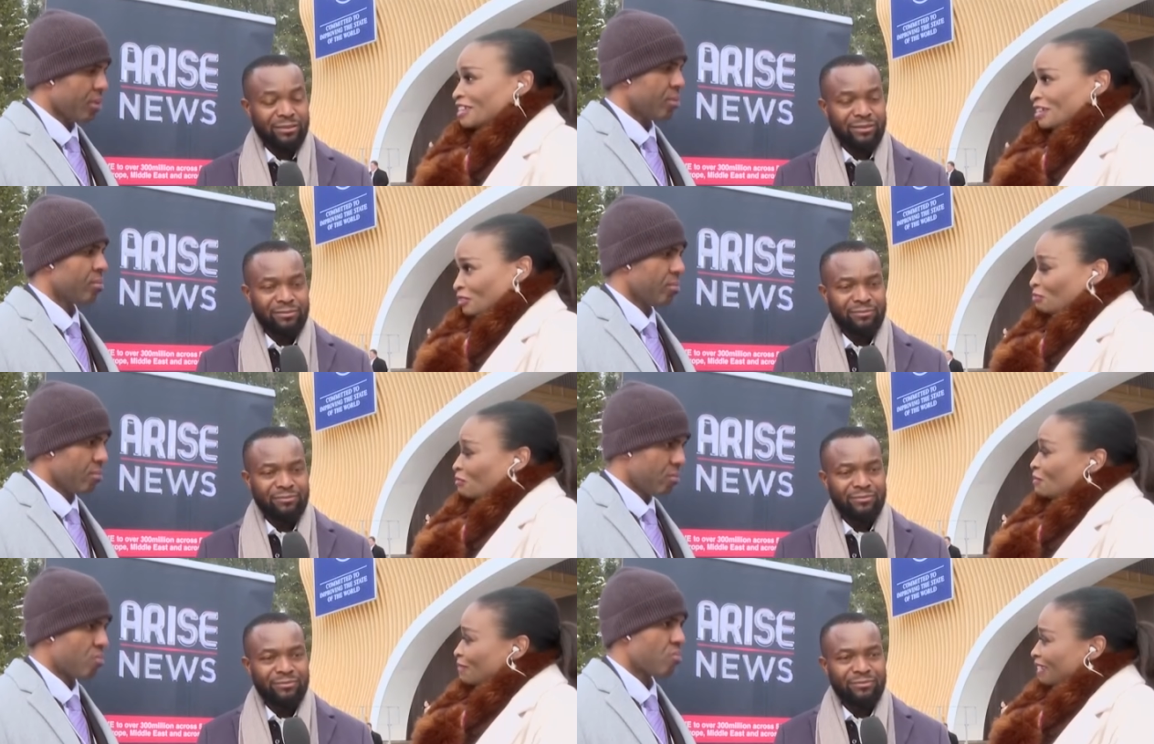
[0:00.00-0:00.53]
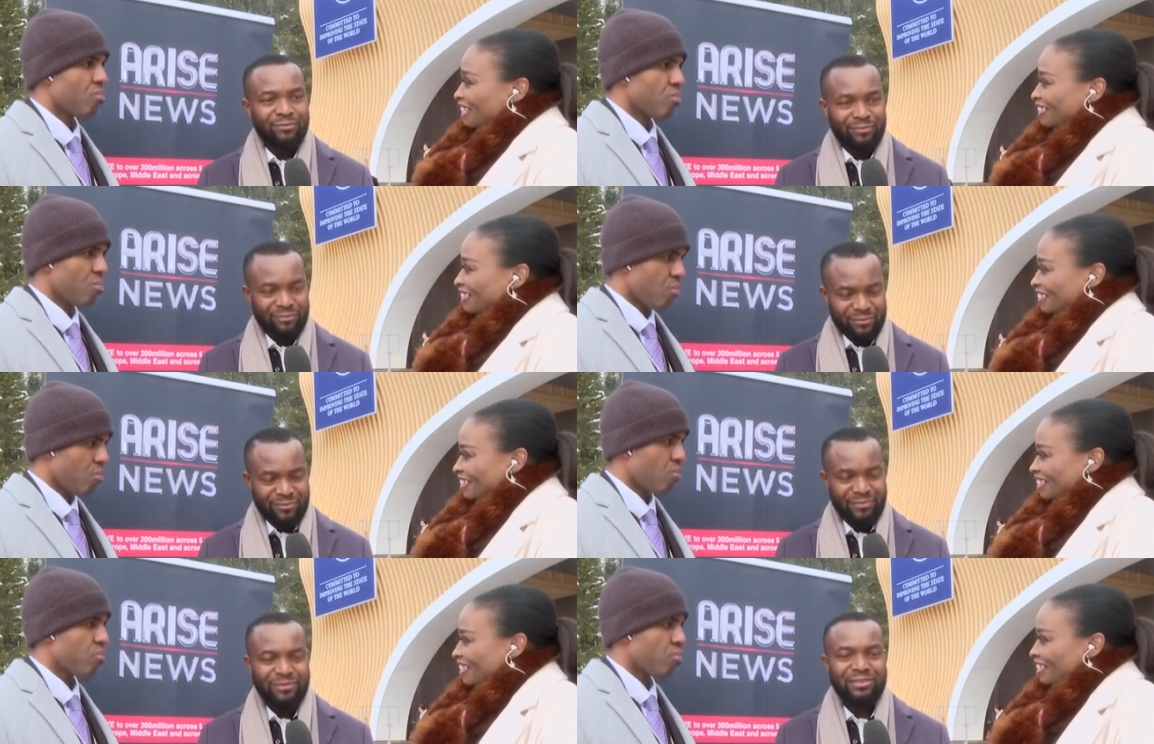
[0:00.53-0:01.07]
Speaker 1: think three
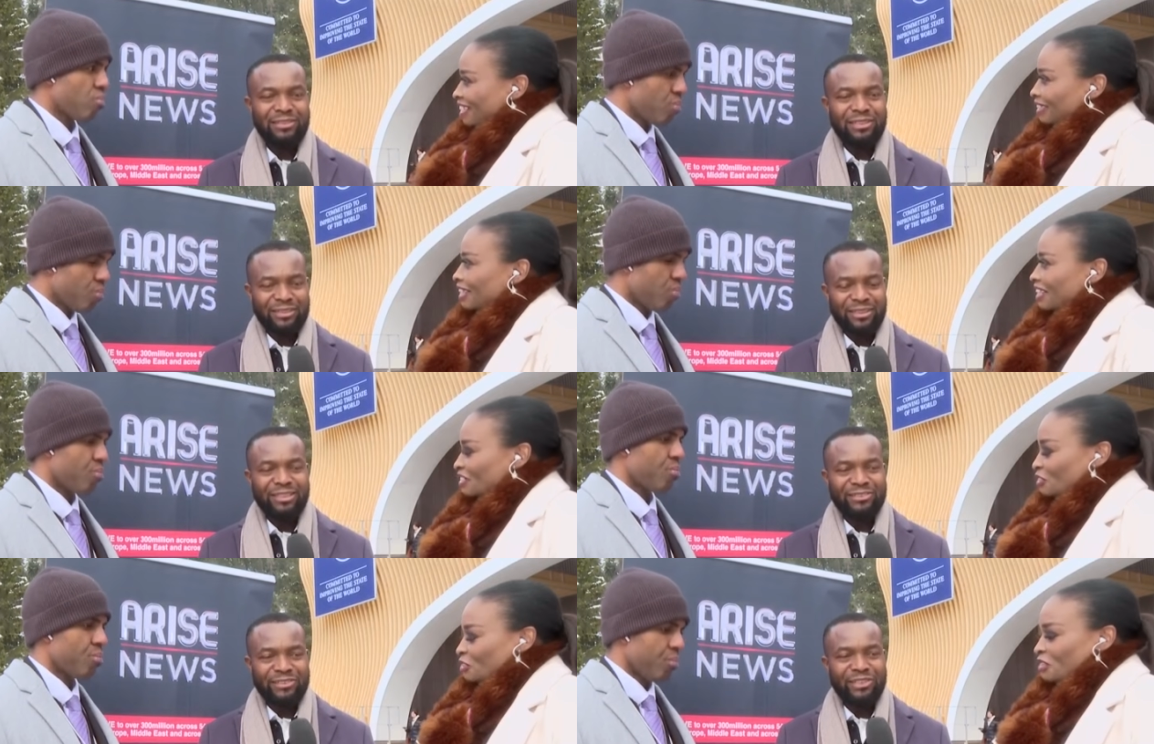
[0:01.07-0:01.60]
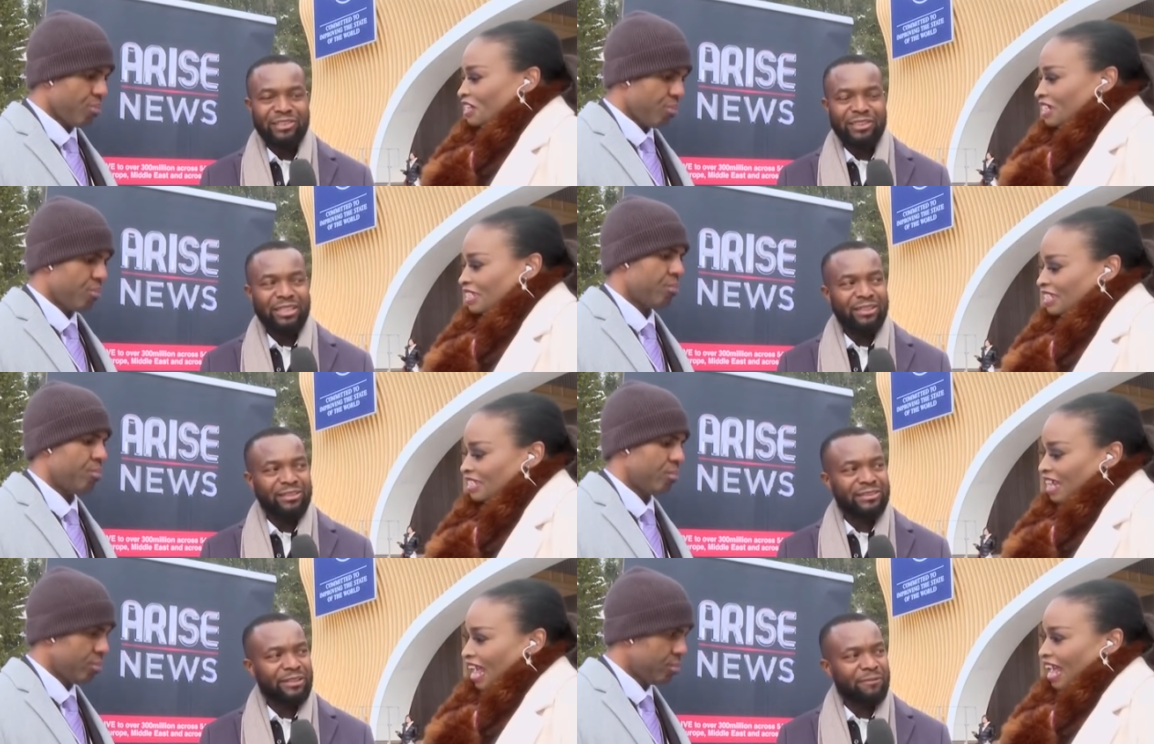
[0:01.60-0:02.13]
million so Nigerians,
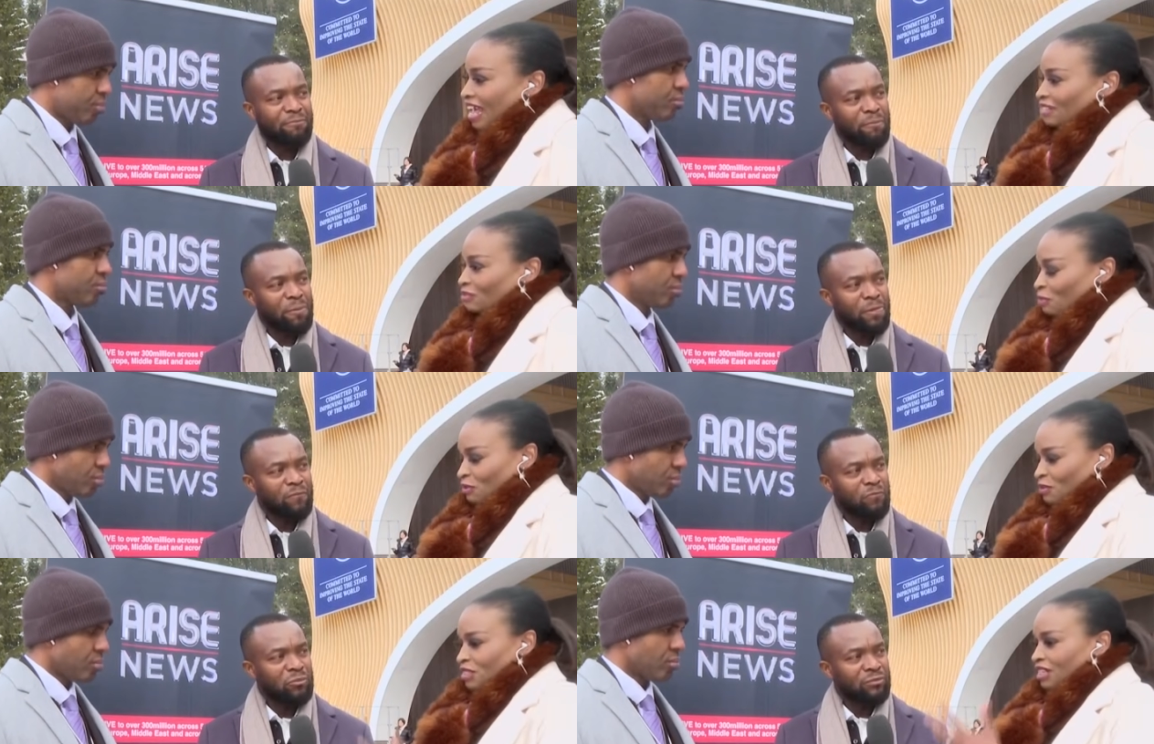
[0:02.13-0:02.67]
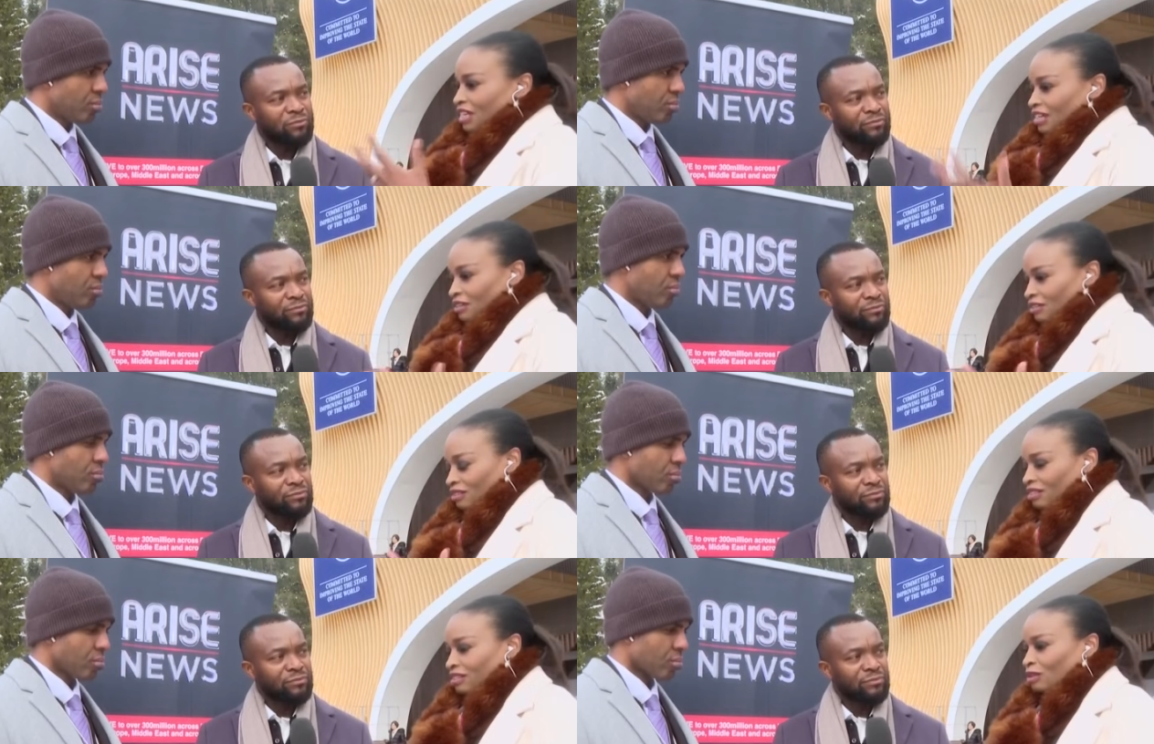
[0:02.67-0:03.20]
talent, yeah. and we're
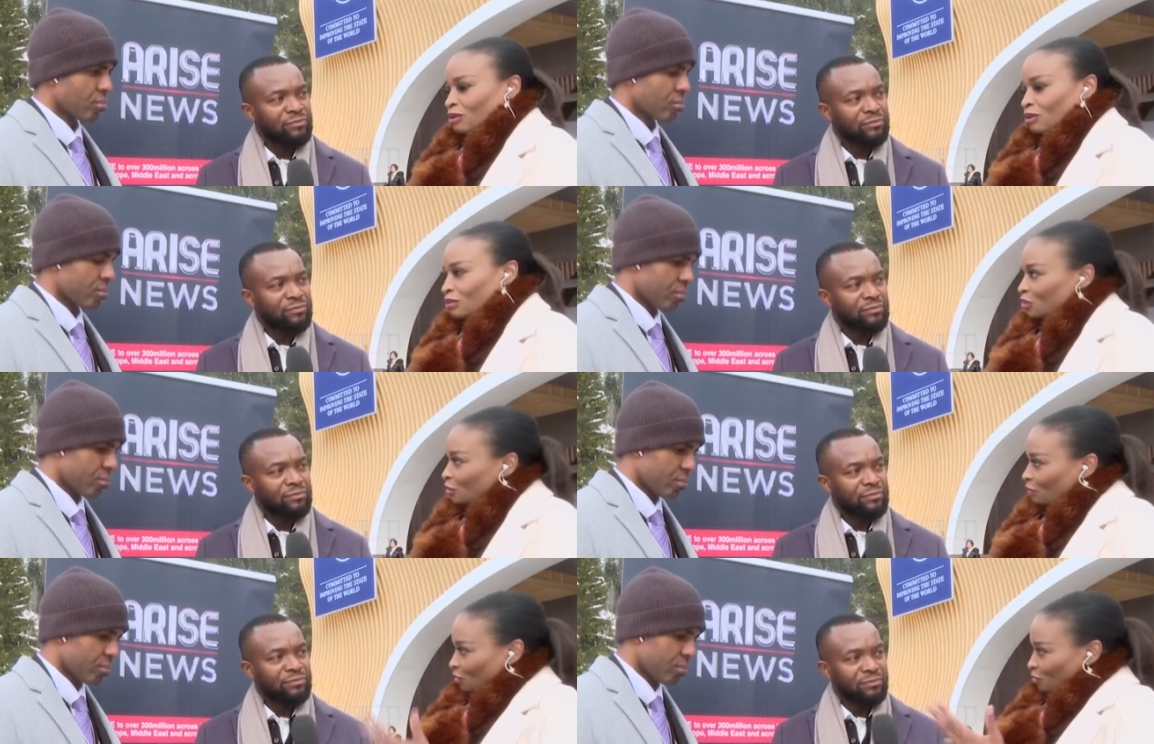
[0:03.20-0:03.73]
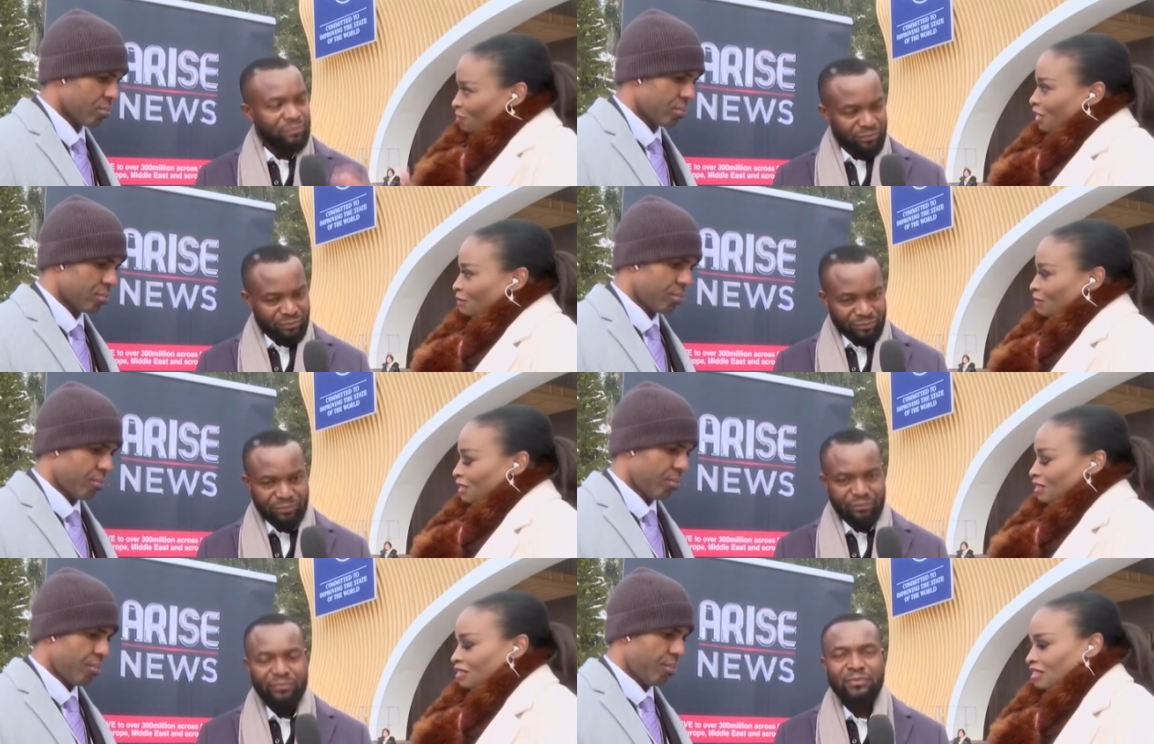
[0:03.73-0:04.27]
seeing the launch of the
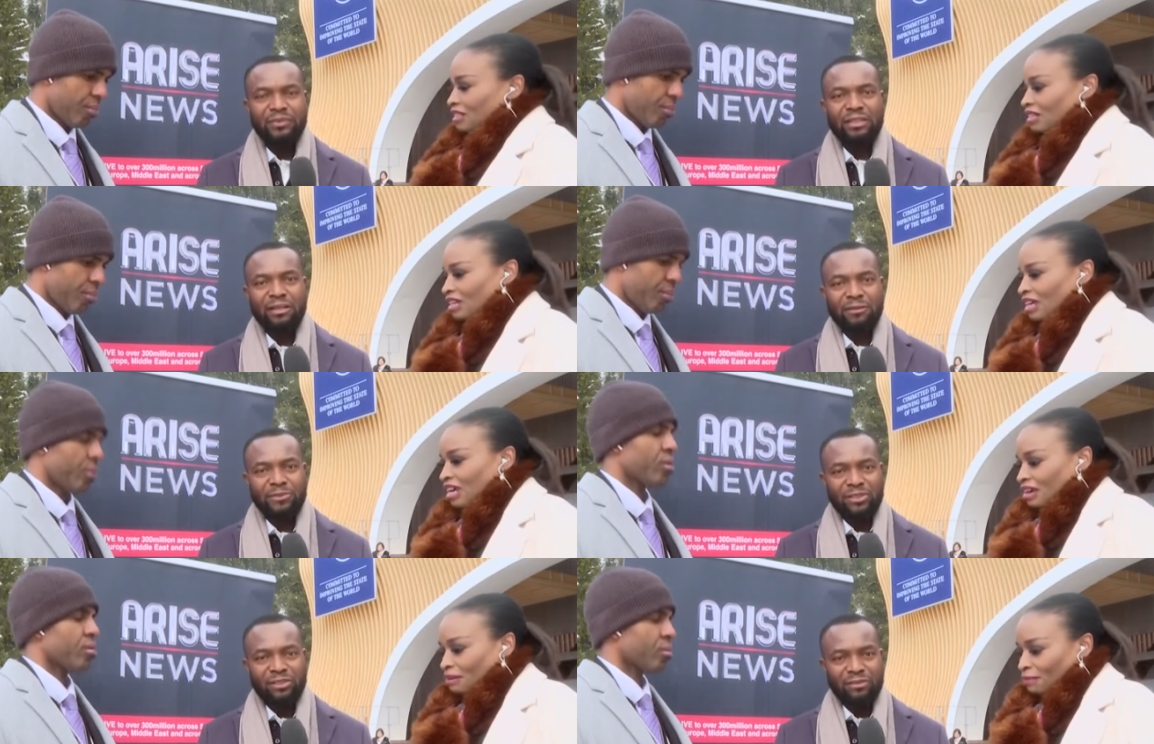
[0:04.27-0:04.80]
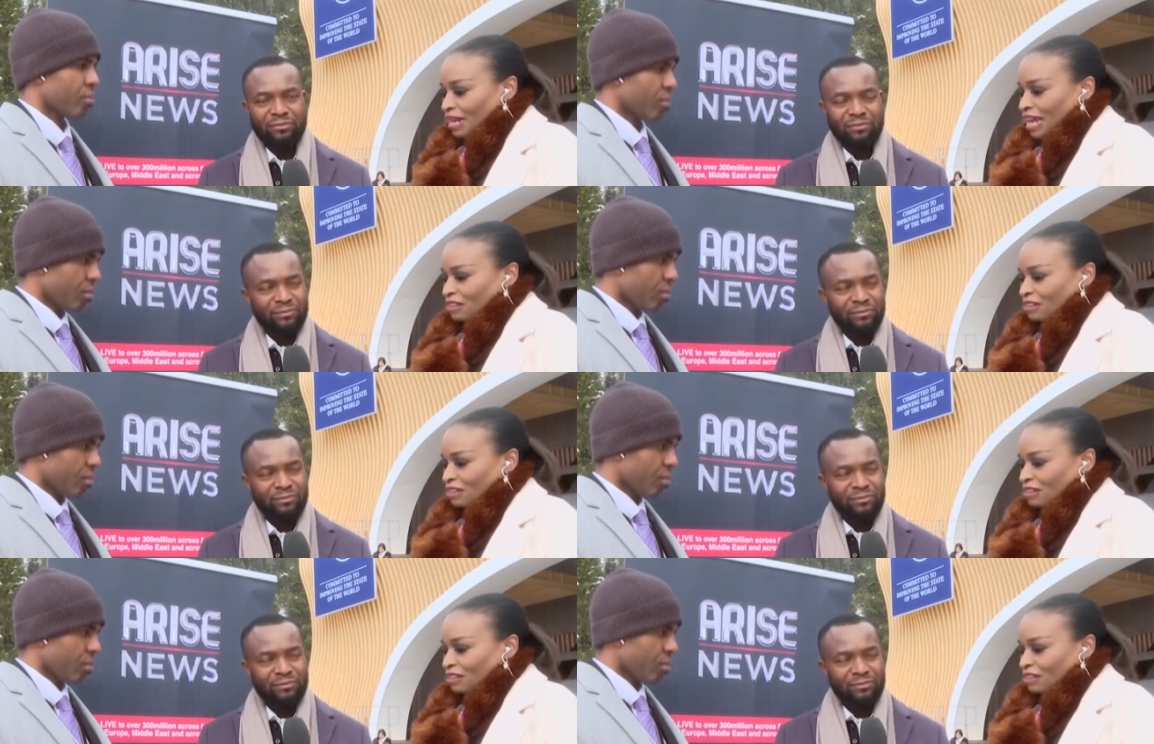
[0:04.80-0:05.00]
3MTT Absolutely.